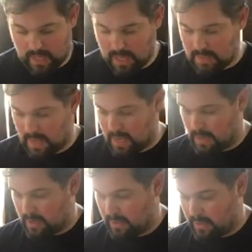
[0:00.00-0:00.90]
And
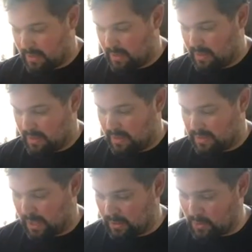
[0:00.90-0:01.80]
then
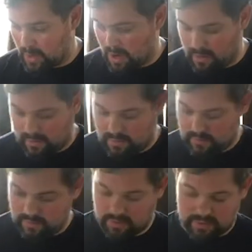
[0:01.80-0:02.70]
this other one
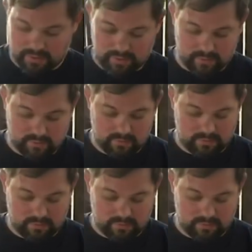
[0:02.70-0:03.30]
that's